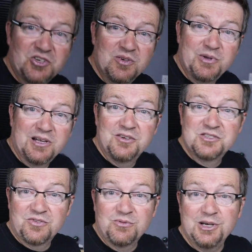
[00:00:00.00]
she could be close
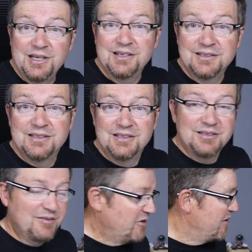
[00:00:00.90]
to 3.
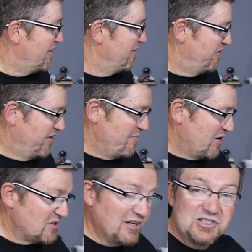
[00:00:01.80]
Very
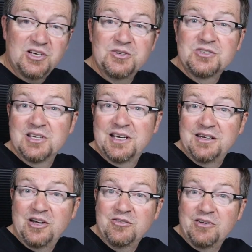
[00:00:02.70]
much like Toast, and
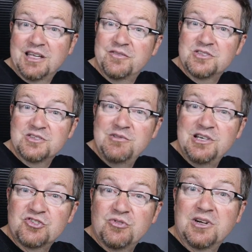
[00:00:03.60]
then hopefully give us a
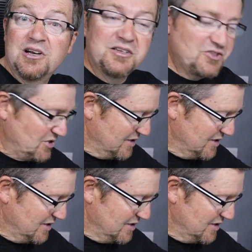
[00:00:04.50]
really strong clutch.